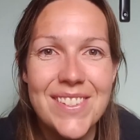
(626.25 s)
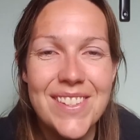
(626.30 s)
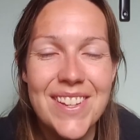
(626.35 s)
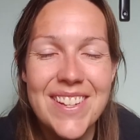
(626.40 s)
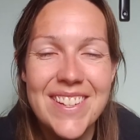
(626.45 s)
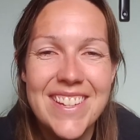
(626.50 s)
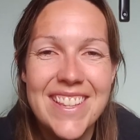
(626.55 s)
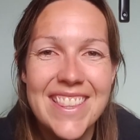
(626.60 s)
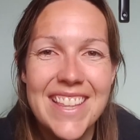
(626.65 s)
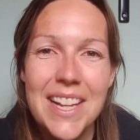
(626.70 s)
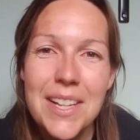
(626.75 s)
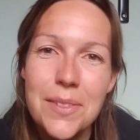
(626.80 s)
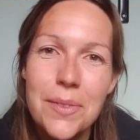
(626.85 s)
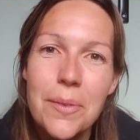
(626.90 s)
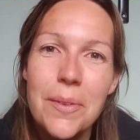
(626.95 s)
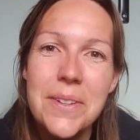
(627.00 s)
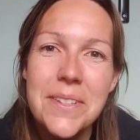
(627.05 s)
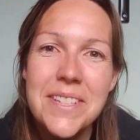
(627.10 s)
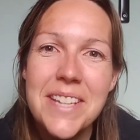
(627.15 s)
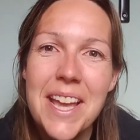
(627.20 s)
soon. Thanks for
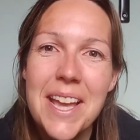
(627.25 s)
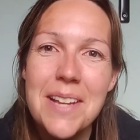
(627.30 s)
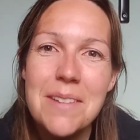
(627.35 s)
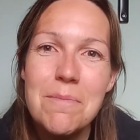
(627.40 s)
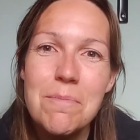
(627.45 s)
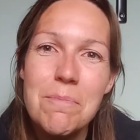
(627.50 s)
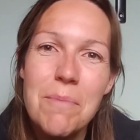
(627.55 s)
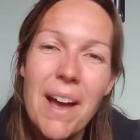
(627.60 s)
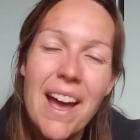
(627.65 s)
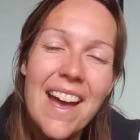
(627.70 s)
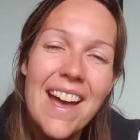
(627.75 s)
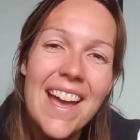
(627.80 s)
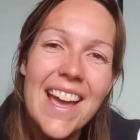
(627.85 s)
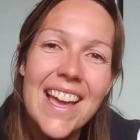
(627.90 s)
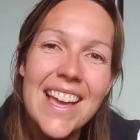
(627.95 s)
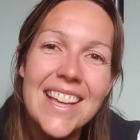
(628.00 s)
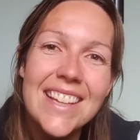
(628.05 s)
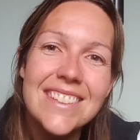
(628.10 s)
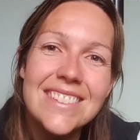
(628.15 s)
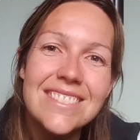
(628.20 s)
watching.
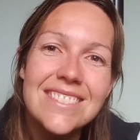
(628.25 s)
Bye.